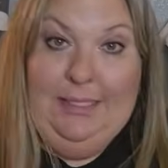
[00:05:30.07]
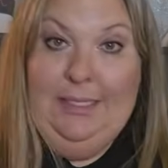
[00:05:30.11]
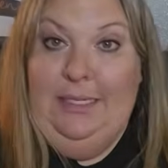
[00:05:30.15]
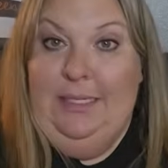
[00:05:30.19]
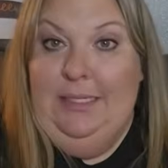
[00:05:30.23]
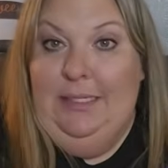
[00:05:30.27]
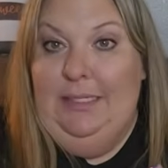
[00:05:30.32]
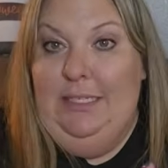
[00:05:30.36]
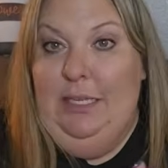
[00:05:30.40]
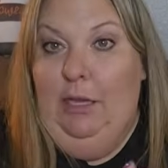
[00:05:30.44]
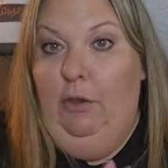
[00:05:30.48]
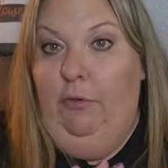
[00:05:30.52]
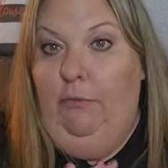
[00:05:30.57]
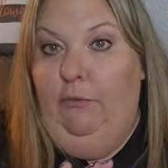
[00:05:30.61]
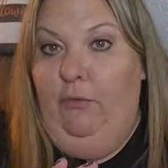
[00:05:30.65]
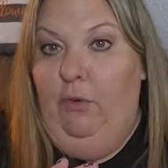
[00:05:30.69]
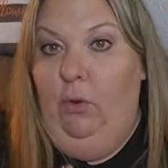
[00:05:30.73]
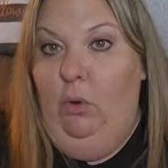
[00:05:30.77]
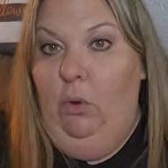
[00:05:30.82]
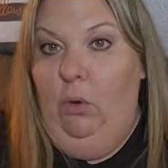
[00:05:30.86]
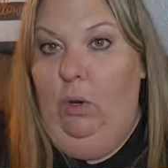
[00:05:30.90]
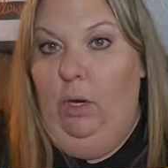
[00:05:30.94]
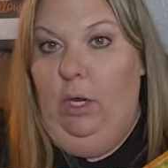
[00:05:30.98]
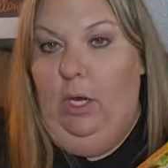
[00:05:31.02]
in itself
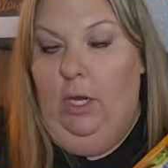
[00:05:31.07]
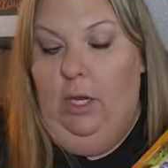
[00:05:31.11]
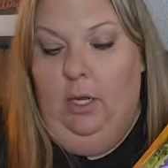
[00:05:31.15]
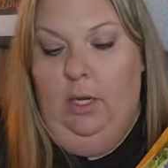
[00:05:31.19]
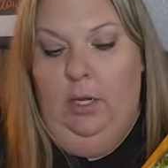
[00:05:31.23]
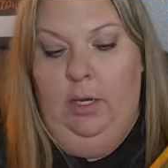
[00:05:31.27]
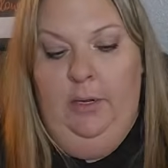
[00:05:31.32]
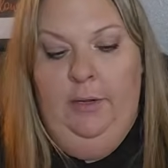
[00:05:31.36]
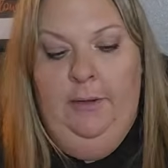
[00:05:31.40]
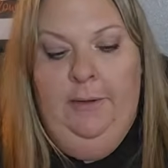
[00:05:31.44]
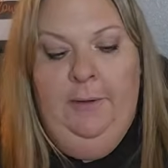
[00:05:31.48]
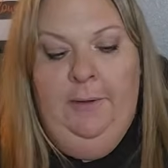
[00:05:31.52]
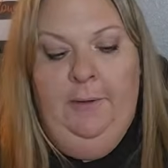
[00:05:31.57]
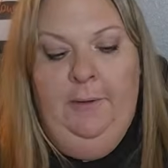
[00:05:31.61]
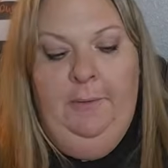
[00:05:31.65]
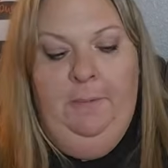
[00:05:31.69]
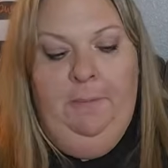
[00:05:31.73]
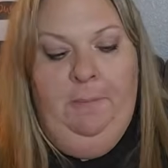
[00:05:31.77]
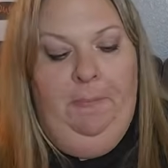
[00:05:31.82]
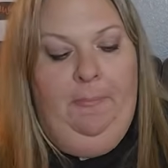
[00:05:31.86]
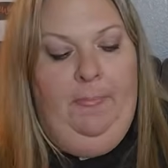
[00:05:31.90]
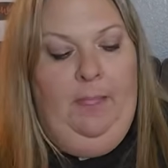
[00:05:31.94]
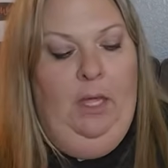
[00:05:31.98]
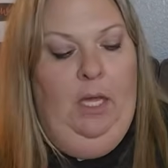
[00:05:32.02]
or
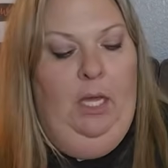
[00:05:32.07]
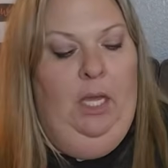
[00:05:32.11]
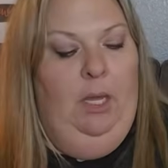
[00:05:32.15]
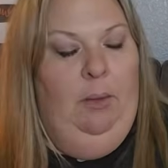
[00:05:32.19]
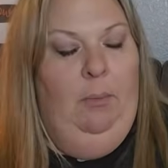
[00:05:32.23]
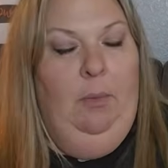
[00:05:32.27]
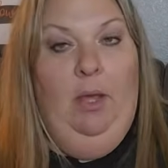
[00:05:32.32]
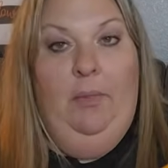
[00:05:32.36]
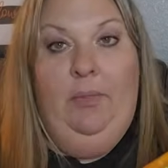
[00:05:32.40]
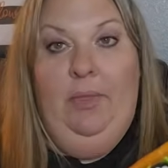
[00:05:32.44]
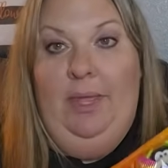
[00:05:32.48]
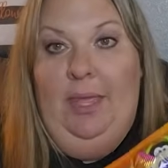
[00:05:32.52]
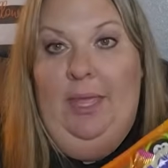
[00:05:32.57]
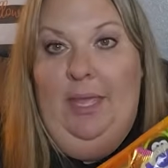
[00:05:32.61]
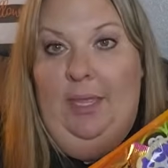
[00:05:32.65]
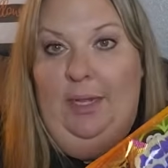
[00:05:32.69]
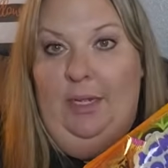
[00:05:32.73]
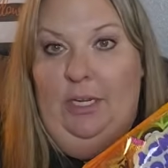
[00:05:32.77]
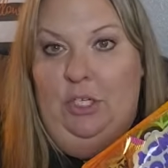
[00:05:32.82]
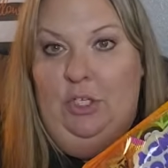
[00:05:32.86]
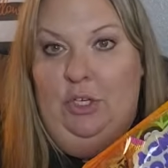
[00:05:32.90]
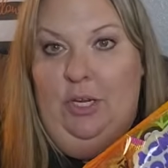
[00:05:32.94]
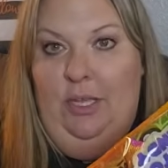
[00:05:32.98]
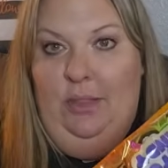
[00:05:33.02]
on the
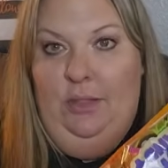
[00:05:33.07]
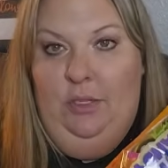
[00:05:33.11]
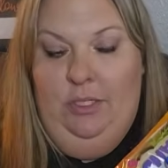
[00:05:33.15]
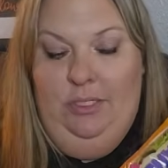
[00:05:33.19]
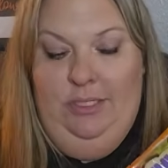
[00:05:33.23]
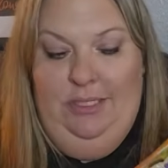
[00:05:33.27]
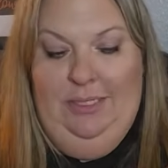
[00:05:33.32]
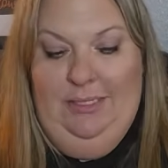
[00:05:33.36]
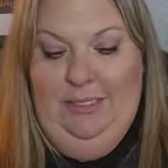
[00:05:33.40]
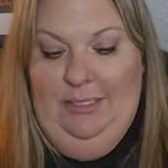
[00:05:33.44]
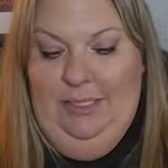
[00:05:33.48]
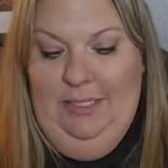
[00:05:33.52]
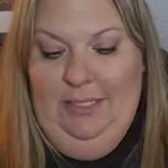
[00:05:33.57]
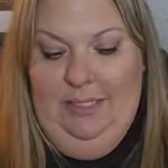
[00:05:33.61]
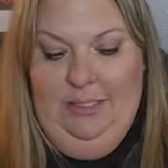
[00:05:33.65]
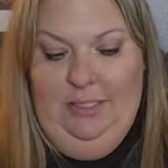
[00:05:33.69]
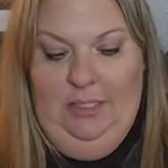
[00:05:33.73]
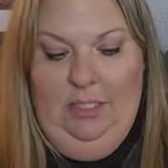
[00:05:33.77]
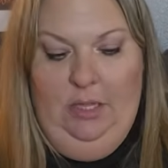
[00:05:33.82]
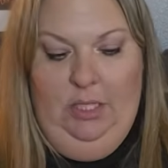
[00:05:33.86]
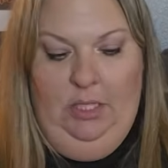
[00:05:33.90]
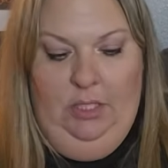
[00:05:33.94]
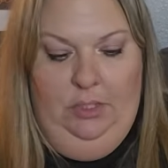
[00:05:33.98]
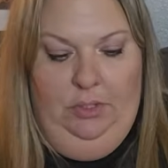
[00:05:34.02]
candy tray. There's 6
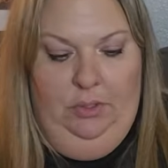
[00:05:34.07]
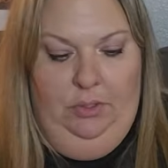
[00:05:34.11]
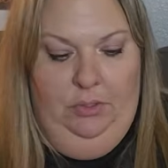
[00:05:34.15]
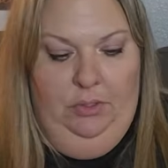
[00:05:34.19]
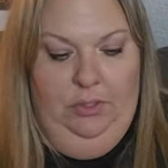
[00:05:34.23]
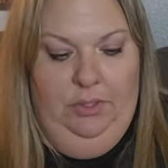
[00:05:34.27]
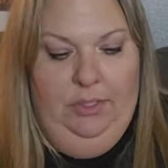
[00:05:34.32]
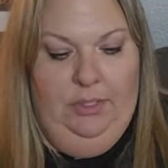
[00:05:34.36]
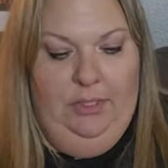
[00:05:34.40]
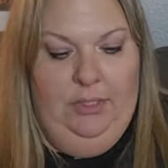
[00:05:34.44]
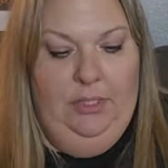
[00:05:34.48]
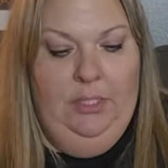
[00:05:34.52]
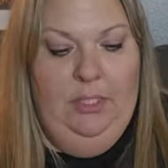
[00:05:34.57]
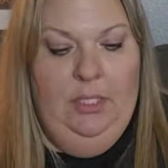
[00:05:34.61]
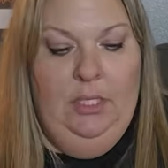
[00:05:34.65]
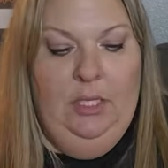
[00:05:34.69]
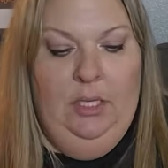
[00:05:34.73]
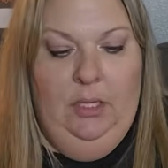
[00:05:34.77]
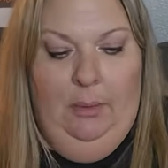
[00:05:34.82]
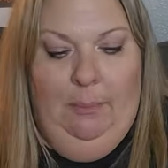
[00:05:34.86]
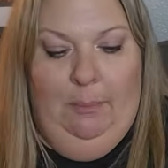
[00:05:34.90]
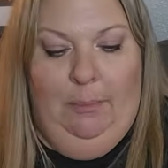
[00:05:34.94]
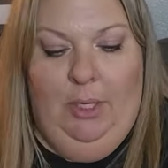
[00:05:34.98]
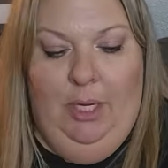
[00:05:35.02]
of those.
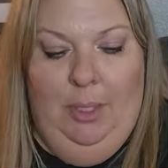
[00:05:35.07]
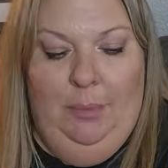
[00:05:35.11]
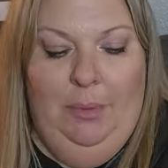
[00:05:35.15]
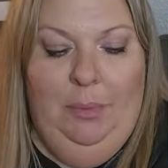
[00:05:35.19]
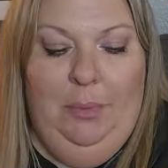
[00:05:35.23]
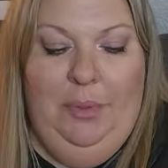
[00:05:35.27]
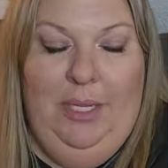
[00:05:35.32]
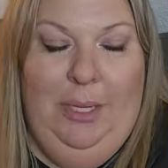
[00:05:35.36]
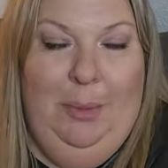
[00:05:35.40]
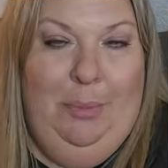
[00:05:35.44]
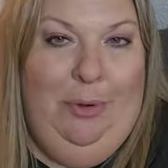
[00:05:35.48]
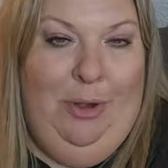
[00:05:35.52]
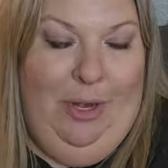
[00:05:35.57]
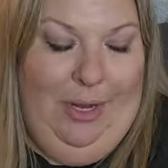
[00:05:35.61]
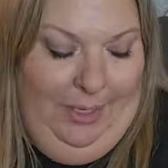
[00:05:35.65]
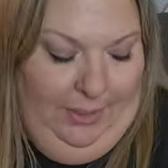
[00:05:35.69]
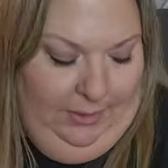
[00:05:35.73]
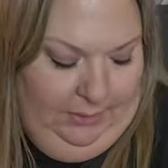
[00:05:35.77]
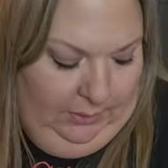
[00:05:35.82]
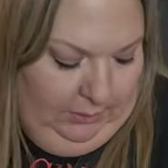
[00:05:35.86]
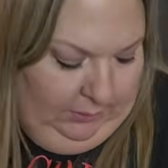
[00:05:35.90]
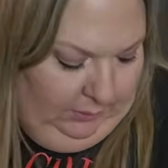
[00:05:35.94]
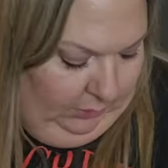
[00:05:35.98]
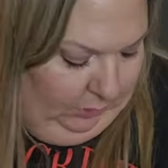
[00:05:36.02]
Probably a
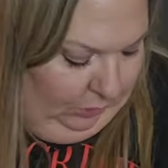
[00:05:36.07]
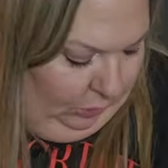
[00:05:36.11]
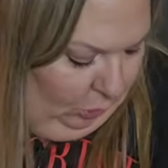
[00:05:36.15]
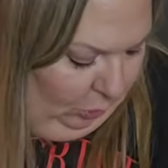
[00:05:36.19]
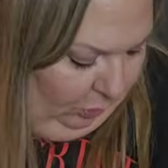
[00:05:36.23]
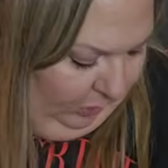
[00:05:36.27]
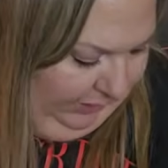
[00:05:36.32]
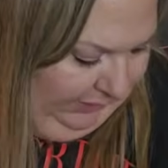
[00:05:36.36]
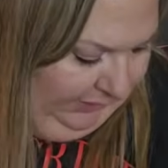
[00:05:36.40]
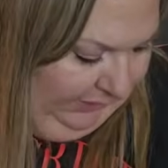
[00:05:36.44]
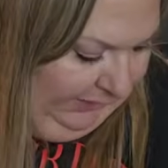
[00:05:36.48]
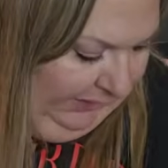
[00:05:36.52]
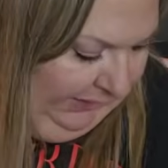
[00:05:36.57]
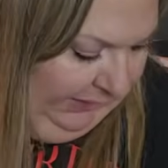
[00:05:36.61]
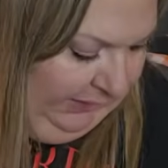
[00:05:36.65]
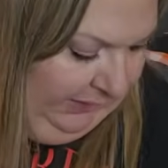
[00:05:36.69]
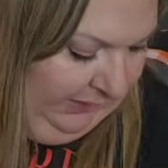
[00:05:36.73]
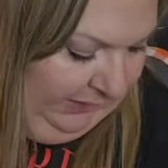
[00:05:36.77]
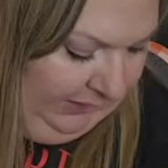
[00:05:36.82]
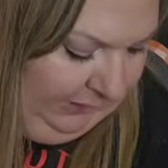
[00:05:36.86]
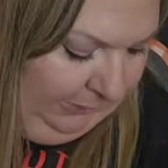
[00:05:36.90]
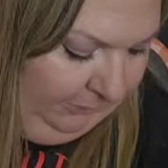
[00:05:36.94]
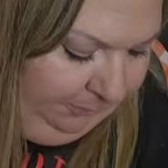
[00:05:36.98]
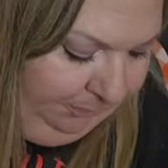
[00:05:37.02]
prize since there's only
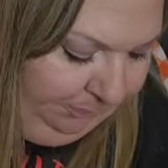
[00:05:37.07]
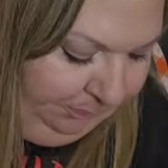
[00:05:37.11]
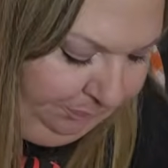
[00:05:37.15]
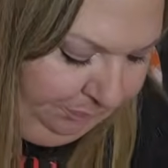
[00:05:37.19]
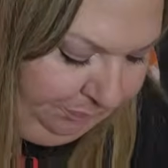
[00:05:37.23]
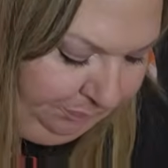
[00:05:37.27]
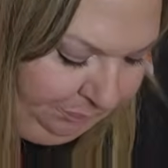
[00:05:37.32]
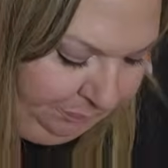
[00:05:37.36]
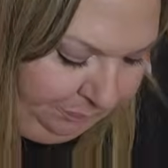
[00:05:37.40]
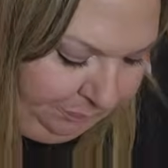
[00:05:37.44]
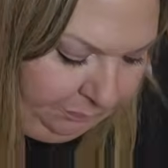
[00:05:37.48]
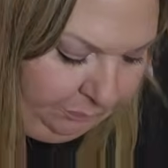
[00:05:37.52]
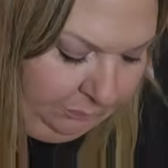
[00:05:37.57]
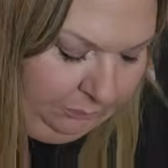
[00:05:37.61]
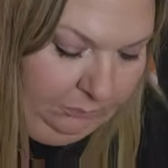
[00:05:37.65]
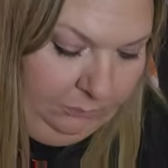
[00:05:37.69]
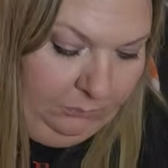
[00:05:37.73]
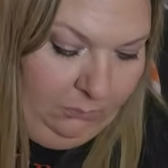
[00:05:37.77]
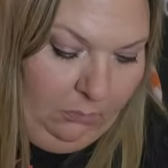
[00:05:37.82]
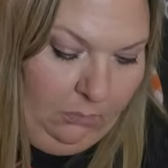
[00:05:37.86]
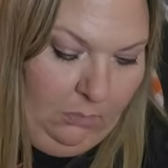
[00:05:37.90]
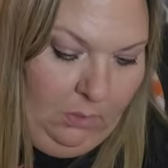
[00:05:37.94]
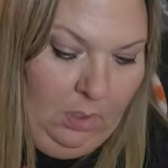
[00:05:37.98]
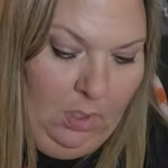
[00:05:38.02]
6.
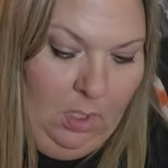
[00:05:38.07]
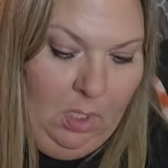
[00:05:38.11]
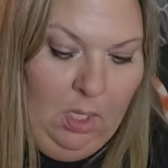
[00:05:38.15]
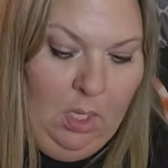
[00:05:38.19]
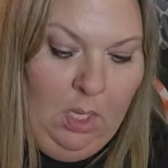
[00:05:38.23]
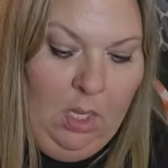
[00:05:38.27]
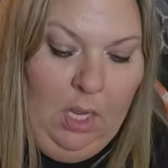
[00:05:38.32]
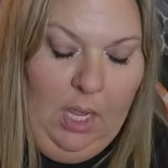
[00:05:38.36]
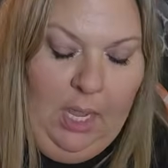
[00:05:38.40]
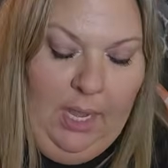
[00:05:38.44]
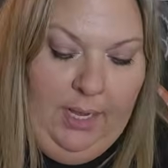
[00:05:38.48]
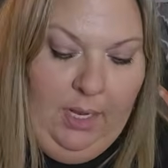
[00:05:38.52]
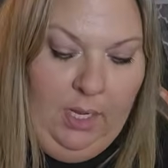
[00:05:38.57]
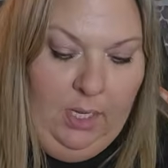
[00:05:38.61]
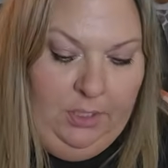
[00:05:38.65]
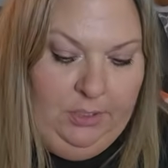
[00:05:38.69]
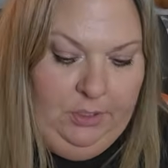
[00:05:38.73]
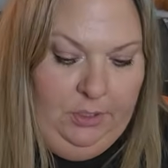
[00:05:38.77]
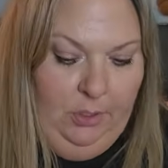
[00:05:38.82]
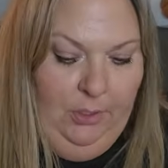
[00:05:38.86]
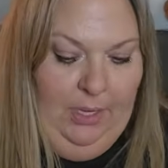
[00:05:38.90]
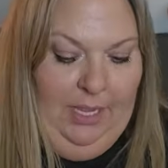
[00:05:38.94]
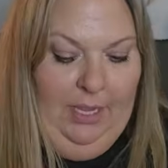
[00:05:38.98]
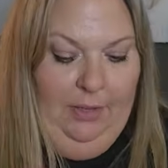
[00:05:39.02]
I
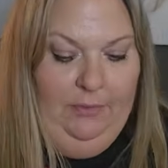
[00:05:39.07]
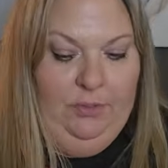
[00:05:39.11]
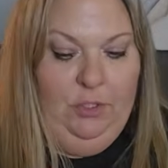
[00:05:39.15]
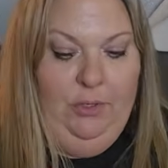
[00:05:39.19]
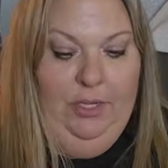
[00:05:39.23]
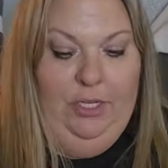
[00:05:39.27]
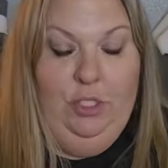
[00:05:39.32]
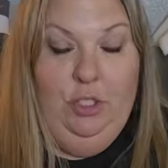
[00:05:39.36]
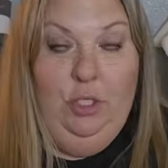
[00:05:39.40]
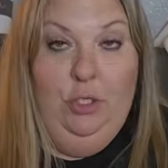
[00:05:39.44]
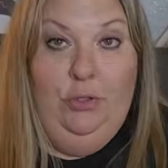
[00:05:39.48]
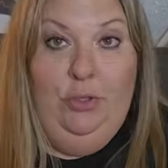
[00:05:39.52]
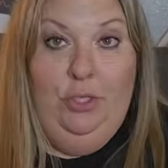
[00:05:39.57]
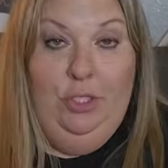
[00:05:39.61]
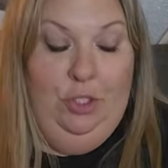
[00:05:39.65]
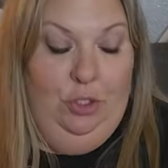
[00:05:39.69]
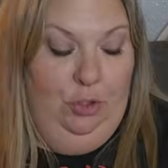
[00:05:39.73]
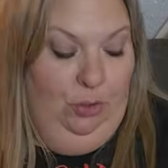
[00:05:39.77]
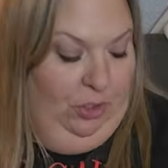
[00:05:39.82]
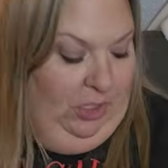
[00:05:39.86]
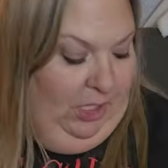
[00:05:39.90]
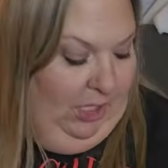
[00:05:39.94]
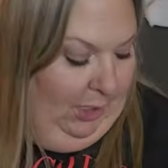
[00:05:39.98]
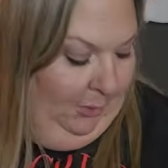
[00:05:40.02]
also have, so I showed the
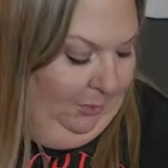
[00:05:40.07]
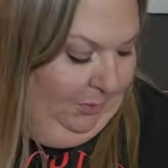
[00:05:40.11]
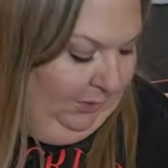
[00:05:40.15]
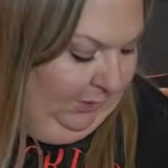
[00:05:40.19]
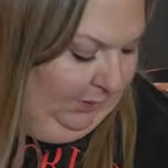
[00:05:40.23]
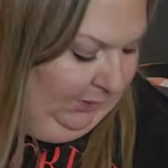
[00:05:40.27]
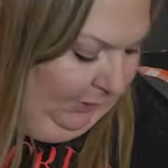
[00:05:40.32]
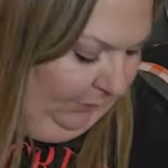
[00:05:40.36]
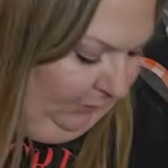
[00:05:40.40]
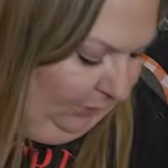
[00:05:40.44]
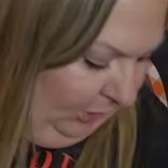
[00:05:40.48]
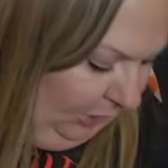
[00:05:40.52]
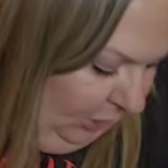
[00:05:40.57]
2 cups because I was